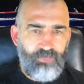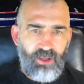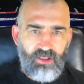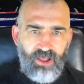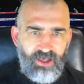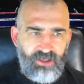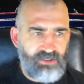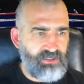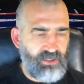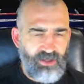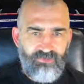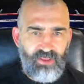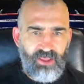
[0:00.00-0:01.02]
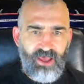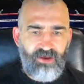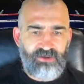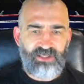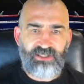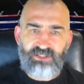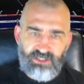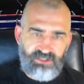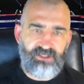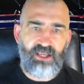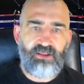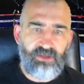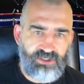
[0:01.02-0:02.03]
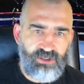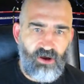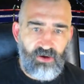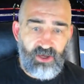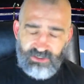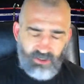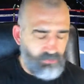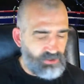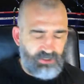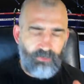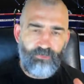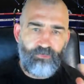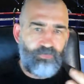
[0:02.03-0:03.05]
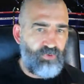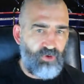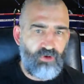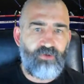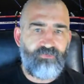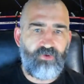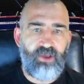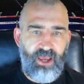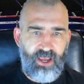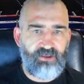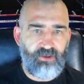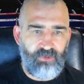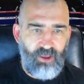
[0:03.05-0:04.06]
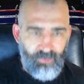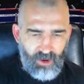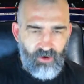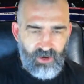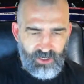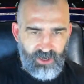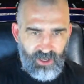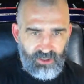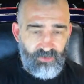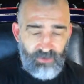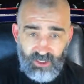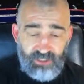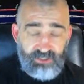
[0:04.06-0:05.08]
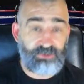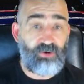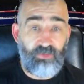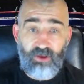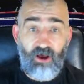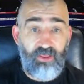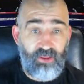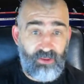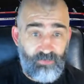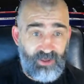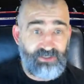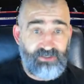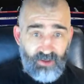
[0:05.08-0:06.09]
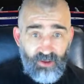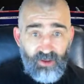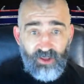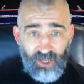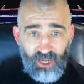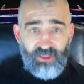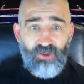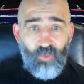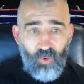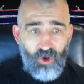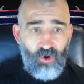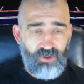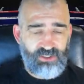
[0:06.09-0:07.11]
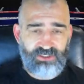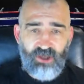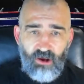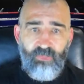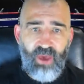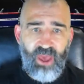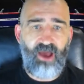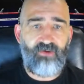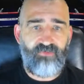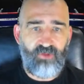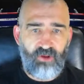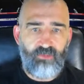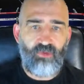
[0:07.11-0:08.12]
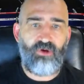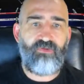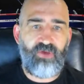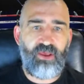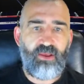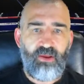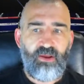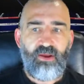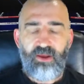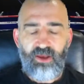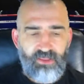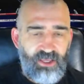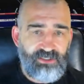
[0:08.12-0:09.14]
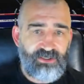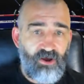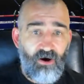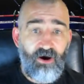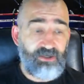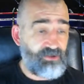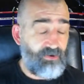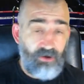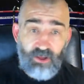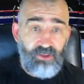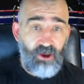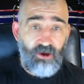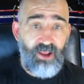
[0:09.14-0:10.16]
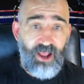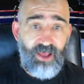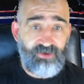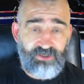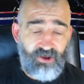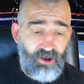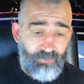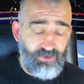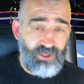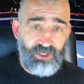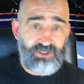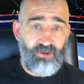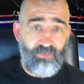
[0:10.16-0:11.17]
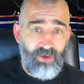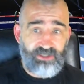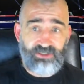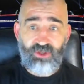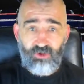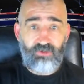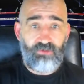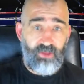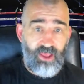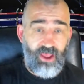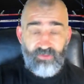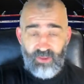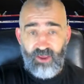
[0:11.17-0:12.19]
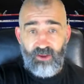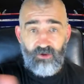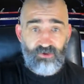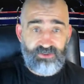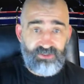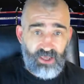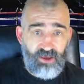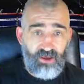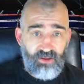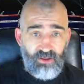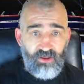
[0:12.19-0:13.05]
of your lungs and everything else. Let's just sing the song. It's a beautiful anthem, the American anthem. It is. It's probably, I think, the best in the world. It's so powerful and moving. And these guys, I've got no doubt there's a competition amongst who out there who sing it,